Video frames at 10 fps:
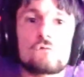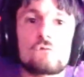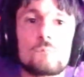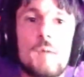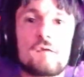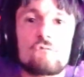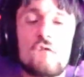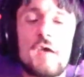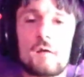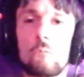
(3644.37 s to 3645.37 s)
make
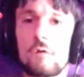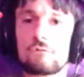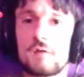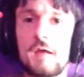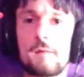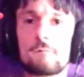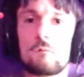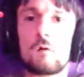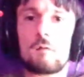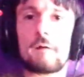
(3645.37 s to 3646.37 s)
Vic, once again,
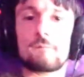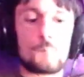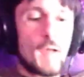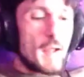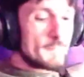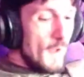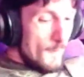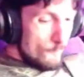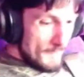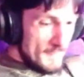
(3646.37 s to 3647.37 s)
look like the bad guy
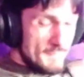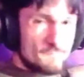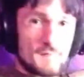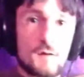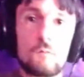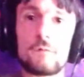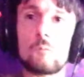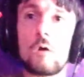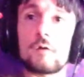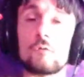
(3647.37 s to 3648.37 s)
when he's the only
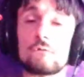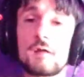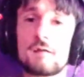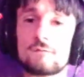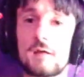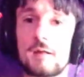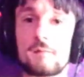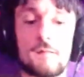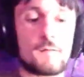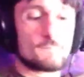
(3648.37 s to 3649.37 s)
one who's innocent in
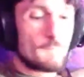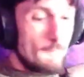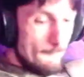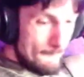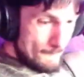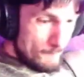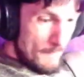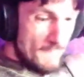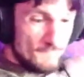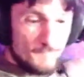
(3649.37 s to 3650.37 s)
this, and the
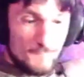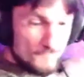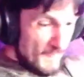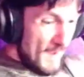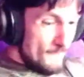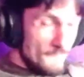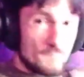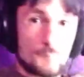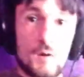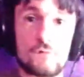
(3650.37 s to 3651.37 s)
rest of the staff is
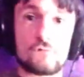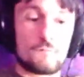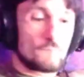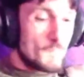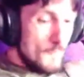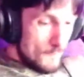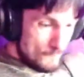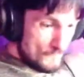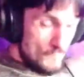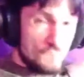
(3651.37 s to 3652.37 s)
a bunch of
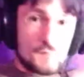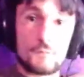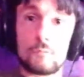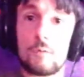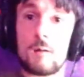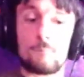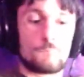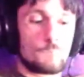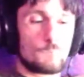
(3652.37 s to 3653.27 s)
douchey, corrupt,